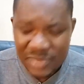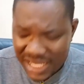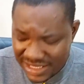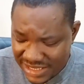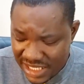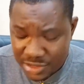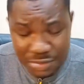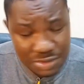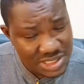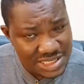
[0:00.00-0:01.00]
And then you
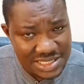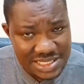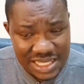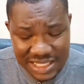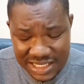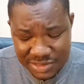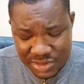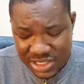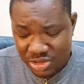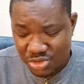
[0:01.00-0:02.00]
see the stat and they will
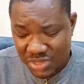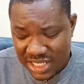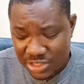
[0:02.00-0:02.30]
tell you we had